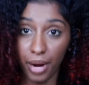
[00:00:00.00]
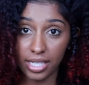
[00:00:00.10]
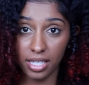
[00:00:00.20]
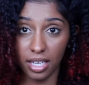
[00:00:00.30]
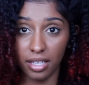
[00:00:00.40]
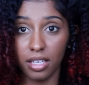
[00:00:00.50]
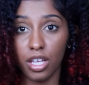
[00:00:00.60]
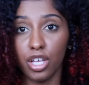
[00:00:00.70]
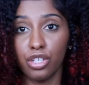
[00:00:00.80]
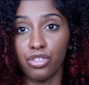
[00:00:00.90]
Pricing.
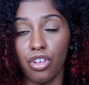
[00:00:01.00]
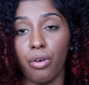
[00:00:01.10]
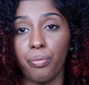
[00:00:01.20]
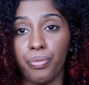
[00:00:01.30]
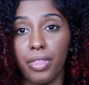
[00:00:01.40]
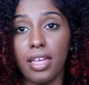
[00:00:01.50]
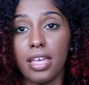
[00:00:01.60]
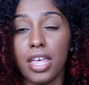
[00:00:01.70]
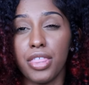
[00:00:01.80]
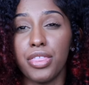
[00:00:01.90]
So
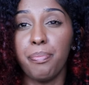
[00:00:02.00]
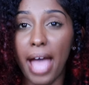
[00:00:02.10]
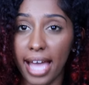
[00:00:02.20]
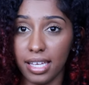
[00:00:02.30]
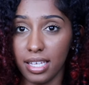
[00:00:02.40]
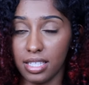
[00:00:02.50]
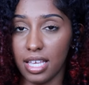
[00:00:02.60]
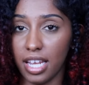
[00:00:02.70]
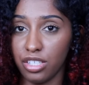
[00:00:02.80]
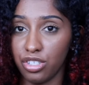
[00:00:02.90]
the
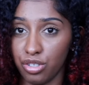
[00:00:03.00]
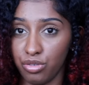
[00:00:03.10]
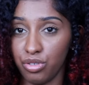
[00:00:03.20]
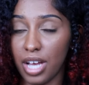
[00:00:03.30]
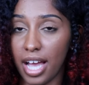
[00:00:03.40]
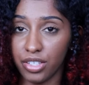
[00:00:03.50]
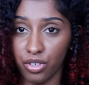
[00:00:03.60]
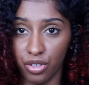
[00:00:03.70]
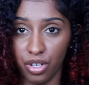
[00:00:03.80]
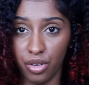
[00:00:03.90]
packets that I showed you
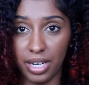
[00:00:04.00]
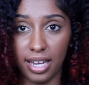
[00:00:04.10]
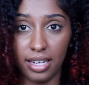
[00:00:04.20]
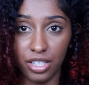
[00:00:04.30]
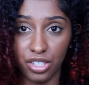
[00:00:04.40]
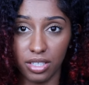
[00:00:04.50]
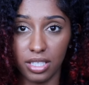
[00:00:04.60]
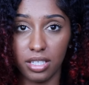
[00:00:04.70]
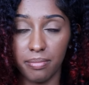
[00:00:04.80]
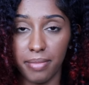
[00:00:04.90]
guys earlier when I
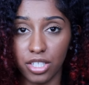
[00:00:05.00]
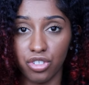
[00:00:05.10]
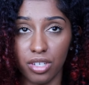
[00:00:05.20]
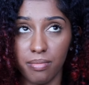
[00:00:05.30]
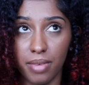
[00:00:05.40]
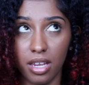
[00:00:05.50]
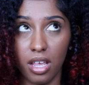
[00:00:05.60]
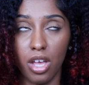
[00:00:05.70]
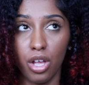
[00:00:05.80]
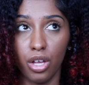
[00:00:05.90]
initially did my treatment